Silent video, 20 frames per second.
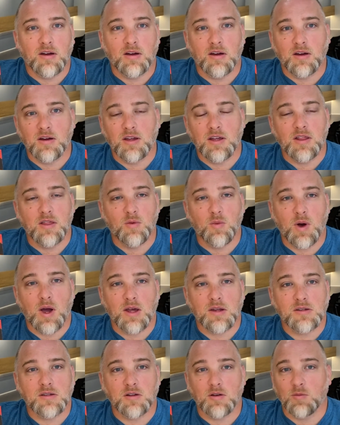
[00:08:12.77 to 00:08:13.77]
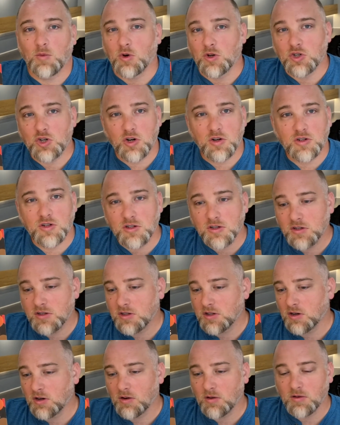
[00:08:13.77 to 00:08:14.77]
in the West. There are more
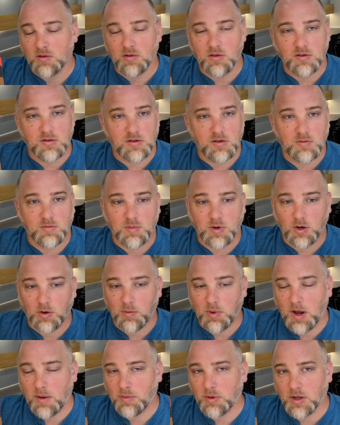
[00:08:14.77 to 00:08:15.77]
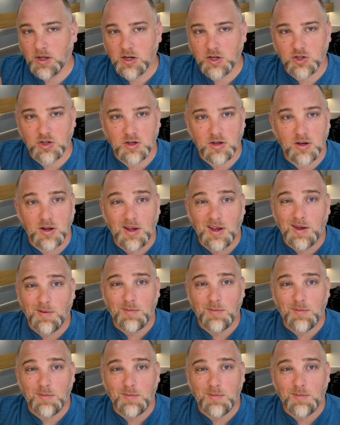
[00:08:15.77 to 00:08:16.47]
churches, there's a bigger population.